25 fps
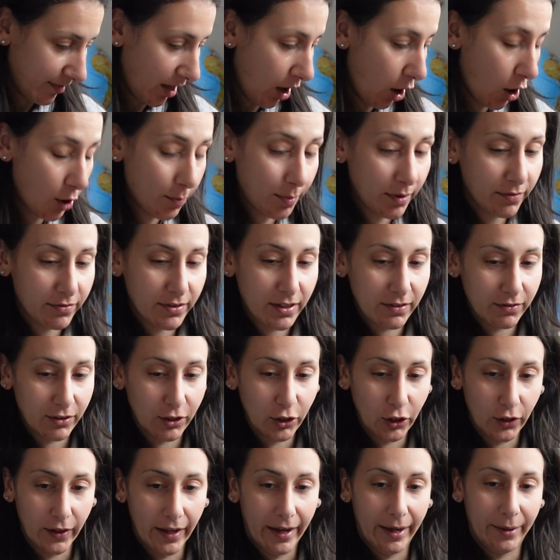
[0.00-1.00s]
I hope I've
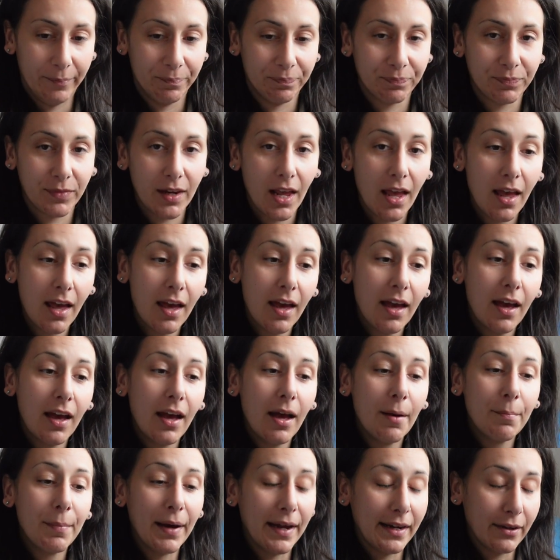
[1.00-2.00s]
given you that.
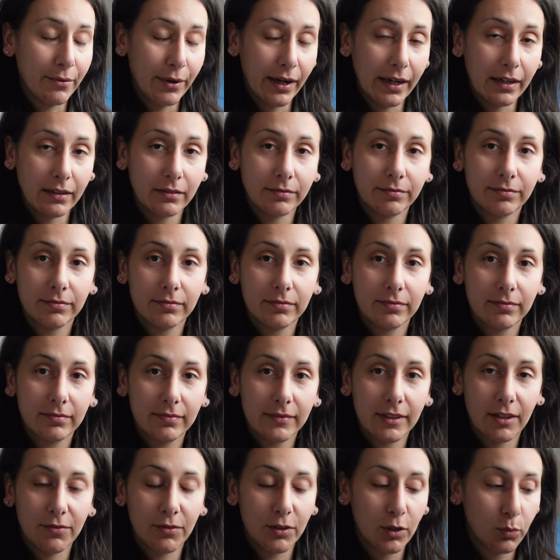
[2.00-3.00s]
But anyway,
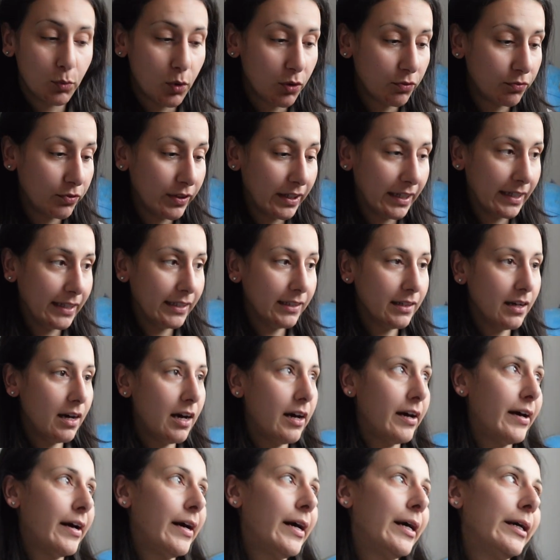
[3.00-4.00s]
enough of the waffling.
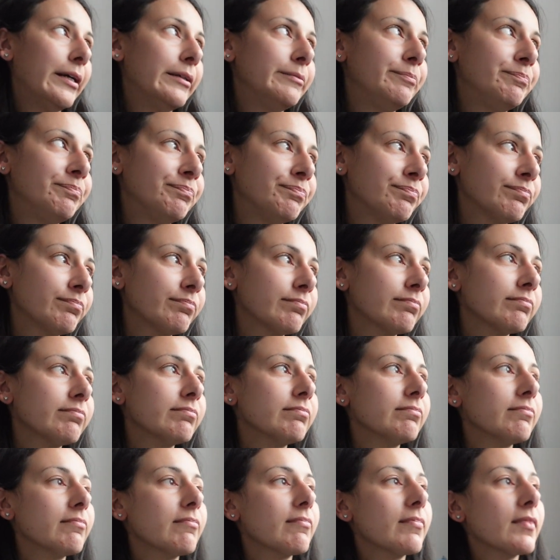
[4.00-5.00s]
Um,
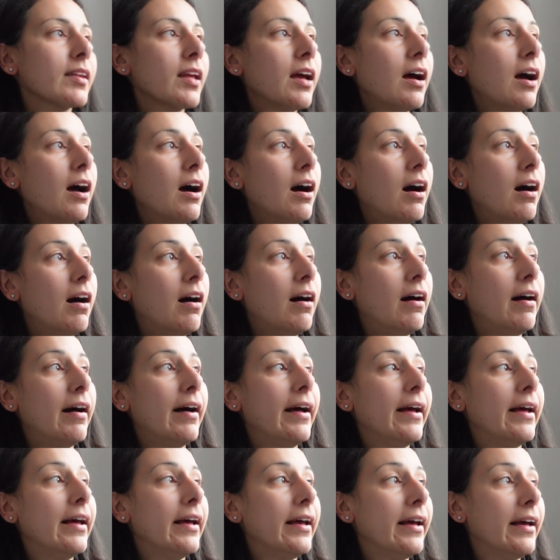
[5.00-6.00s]

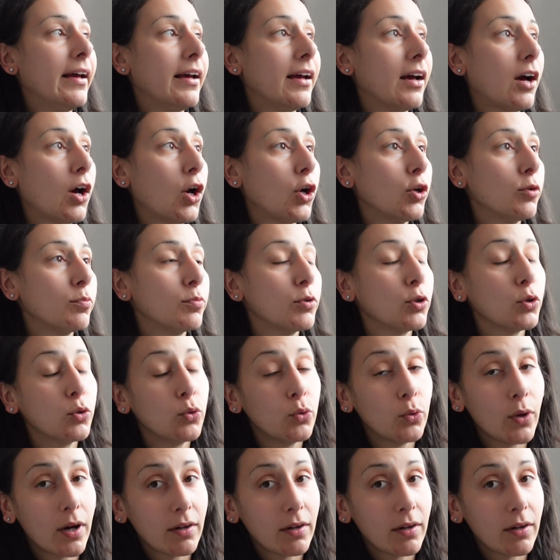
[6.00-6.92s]
I hope you all